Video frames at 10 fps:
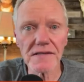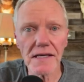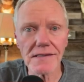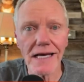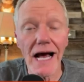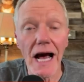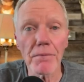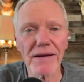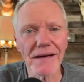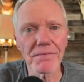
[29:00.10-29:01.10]
says,
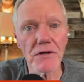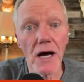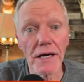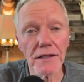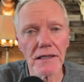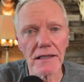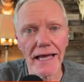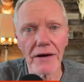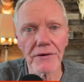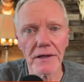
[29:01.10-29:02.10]
but I'm not going to
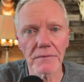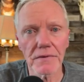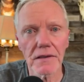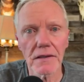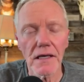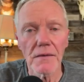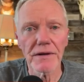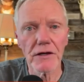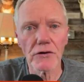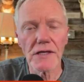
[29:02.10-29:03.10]
allow him.
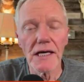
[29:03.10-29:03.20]
But he goes,